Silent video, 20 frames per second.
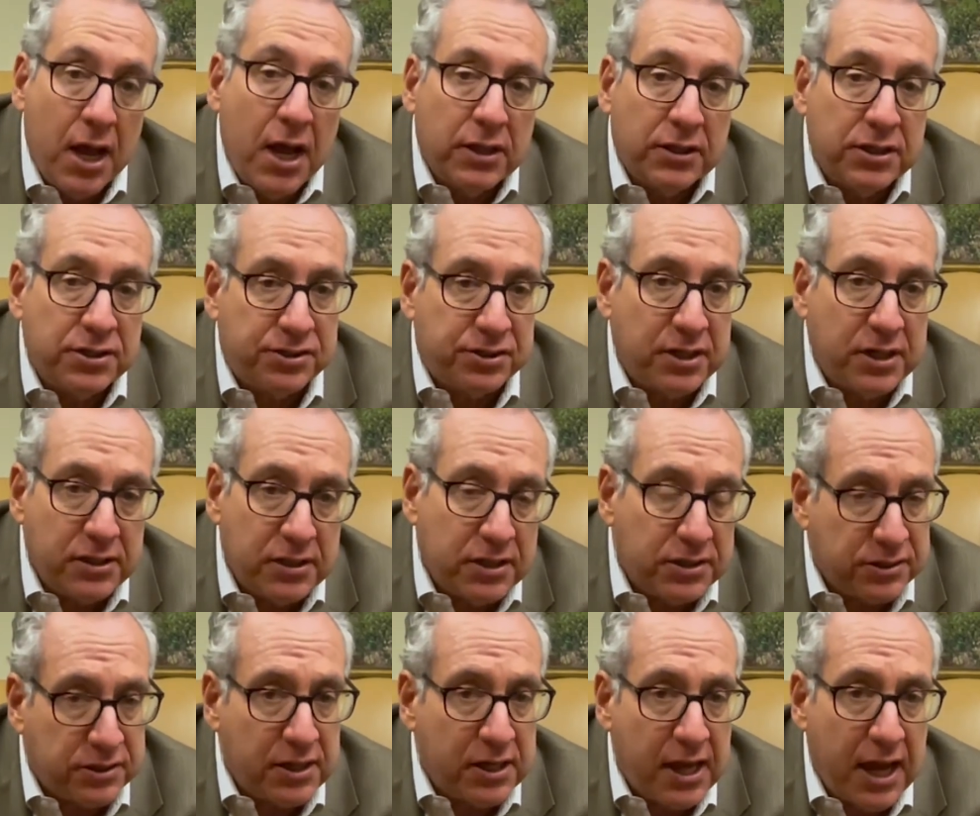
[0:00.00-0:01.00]
The
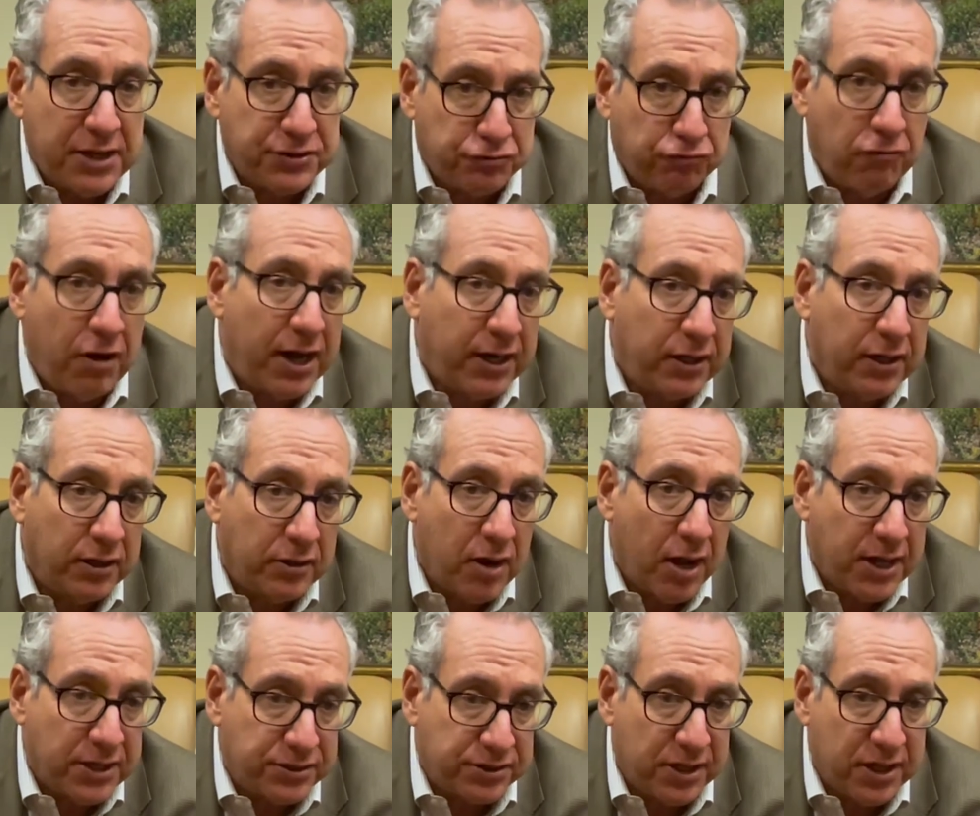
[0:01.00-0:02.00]
CDC has
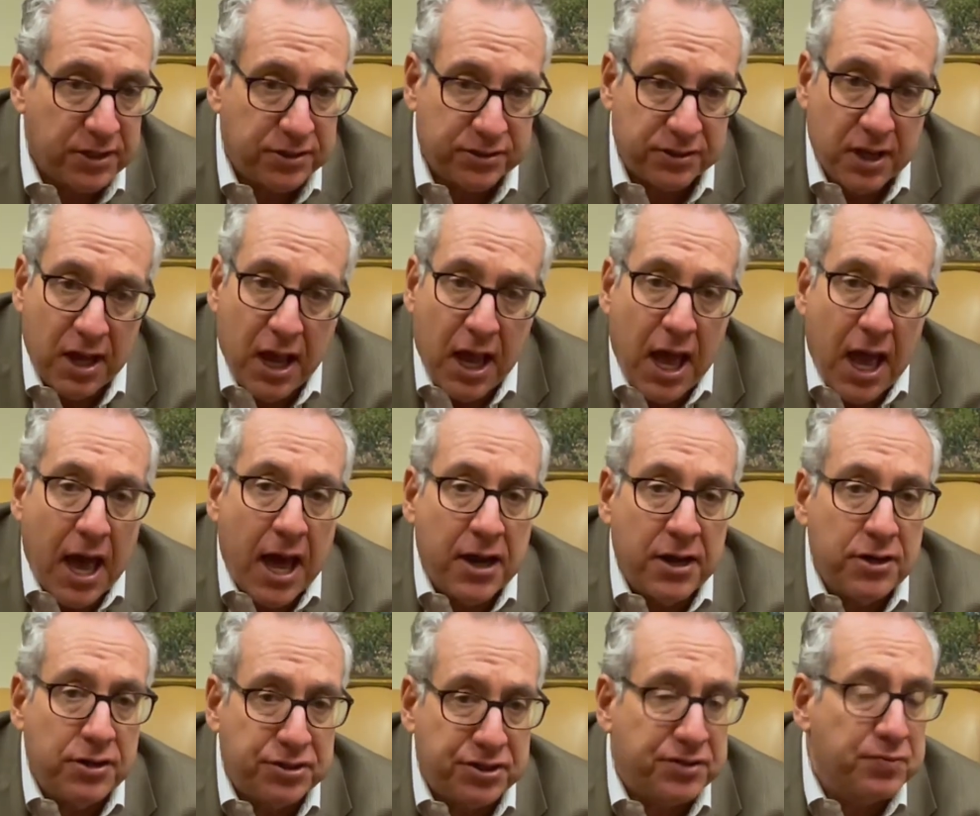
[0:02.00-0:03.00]
recognized this, and in
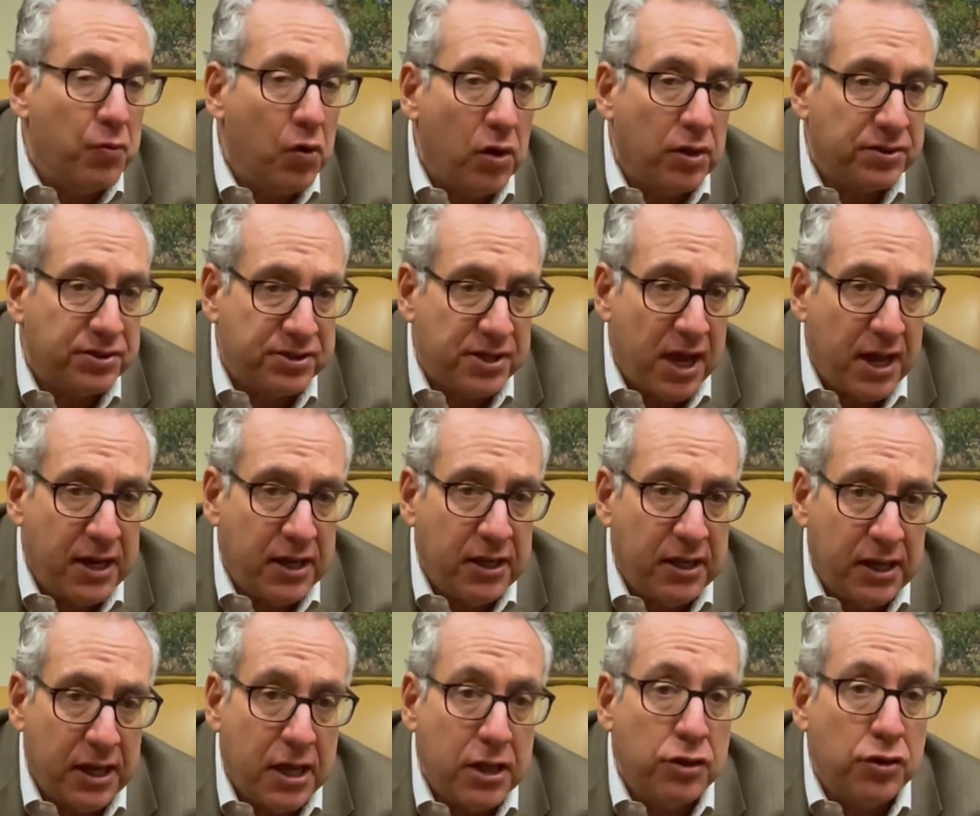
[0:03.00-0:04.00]
a small setting,
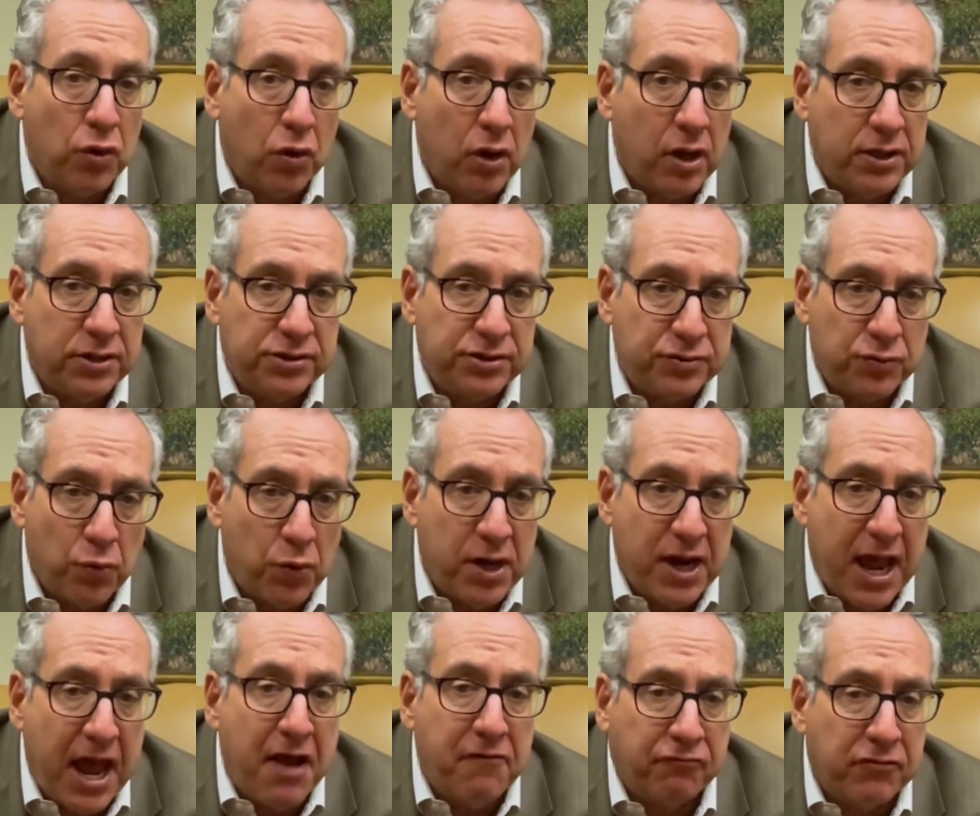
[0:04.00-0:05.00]
indoors, when
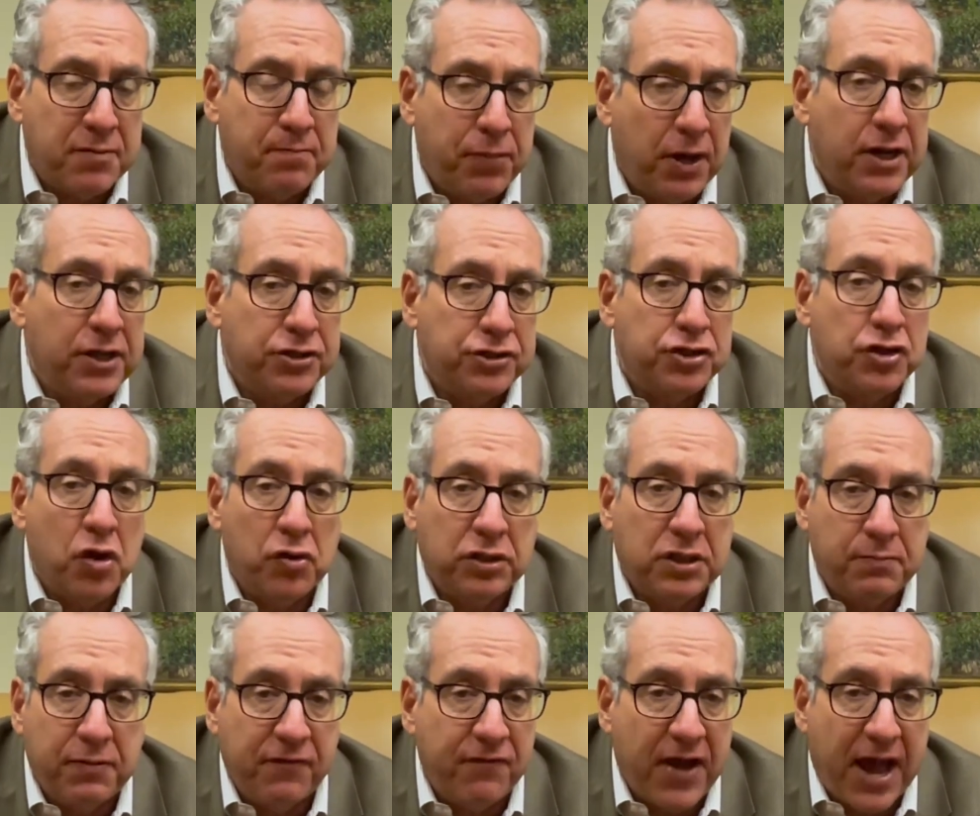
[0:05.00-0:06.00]
everybody is known to
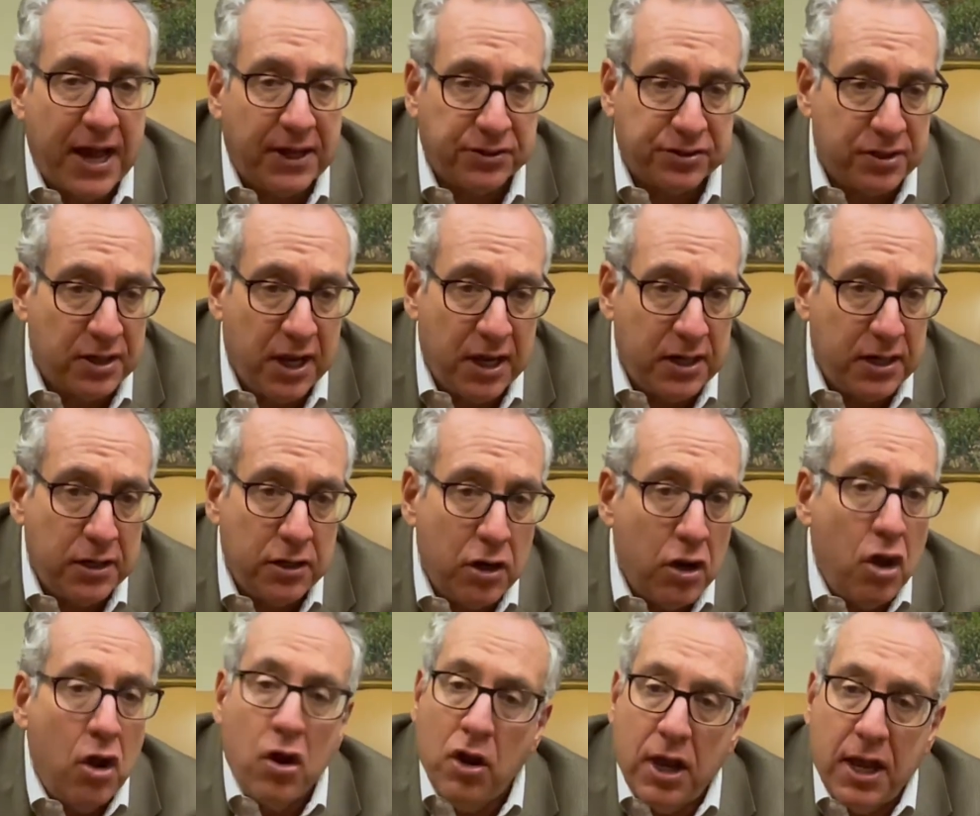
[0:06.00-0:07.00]
be vaccinated,
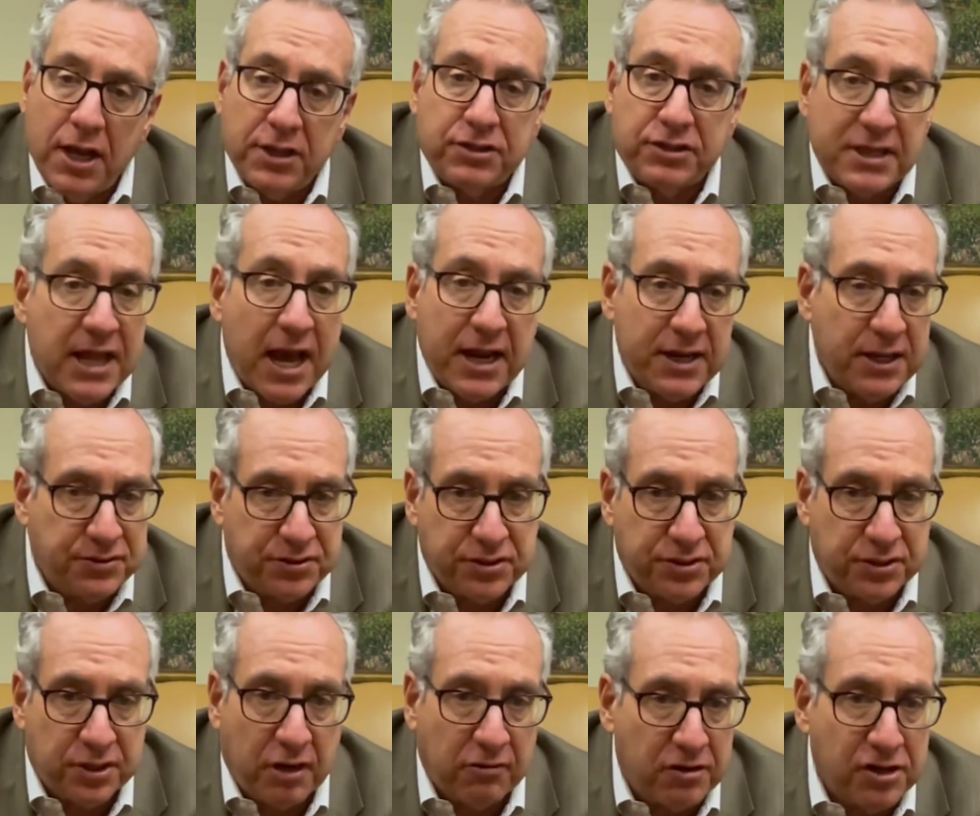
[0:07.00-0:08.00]
it's not
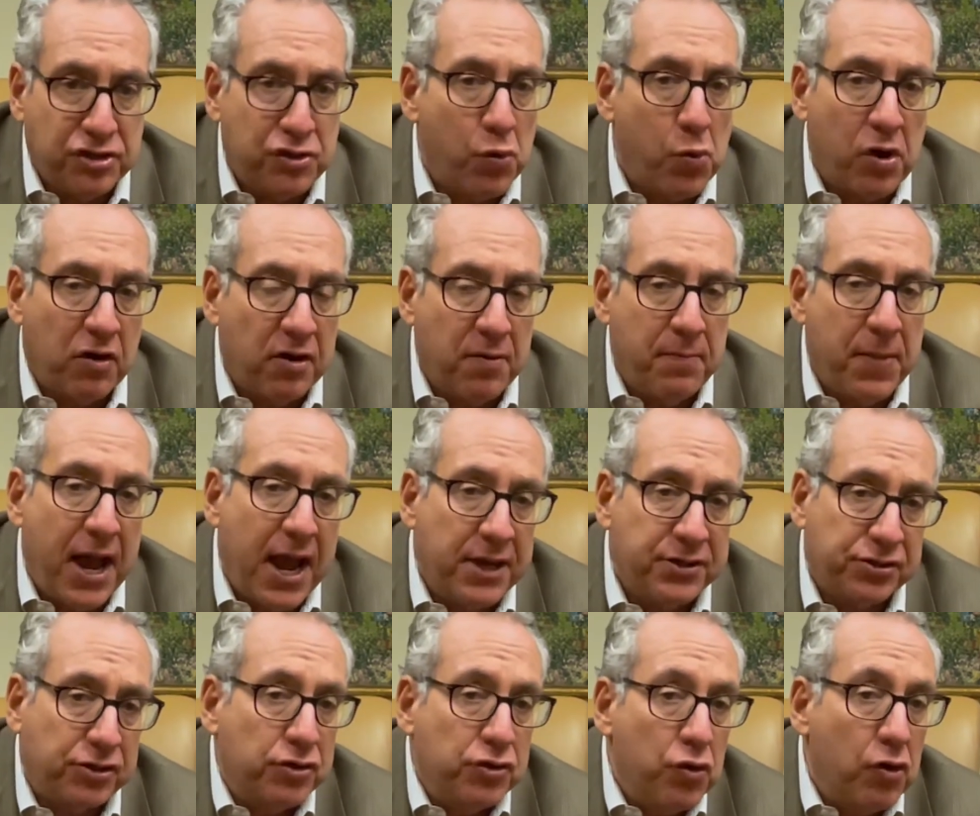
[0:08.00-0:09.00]
necessary to wear a
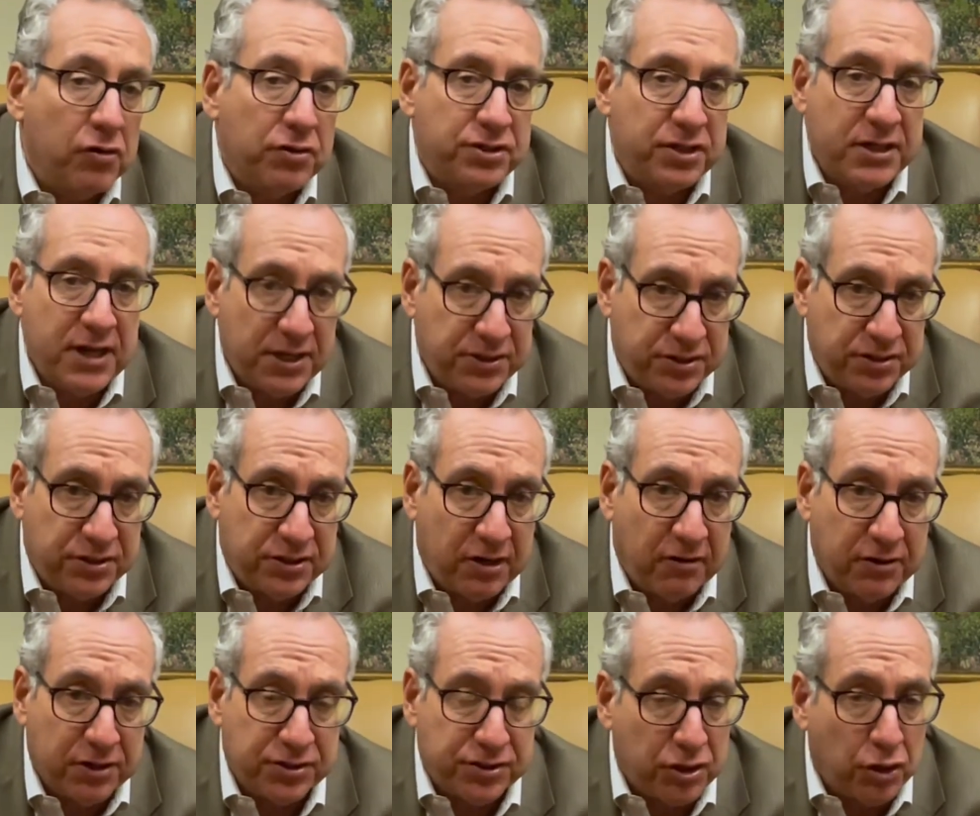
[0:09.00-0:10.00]
mask, nor is it
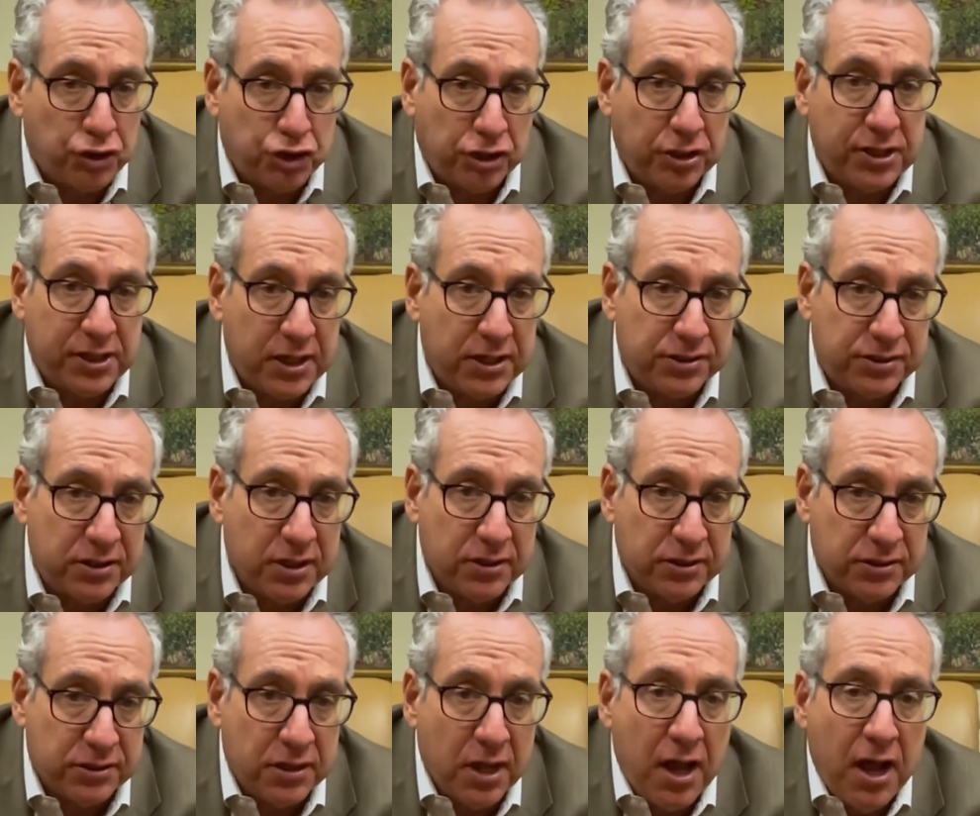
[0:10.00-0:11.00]
necessary to socially
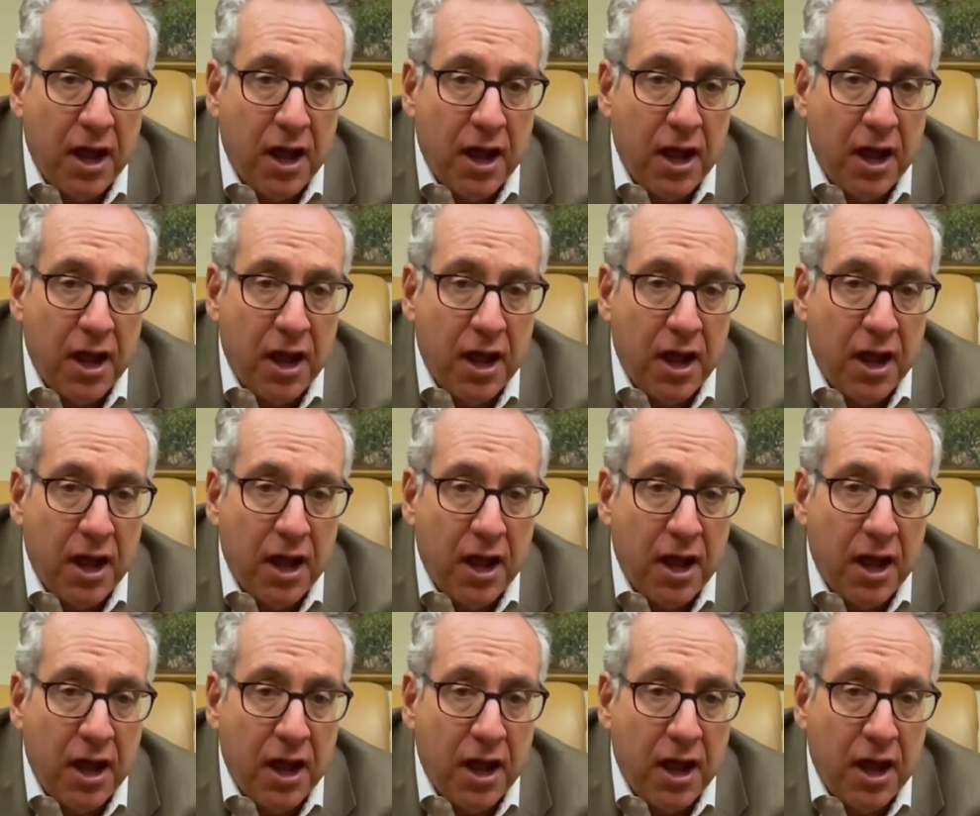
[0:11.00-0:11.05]
distance.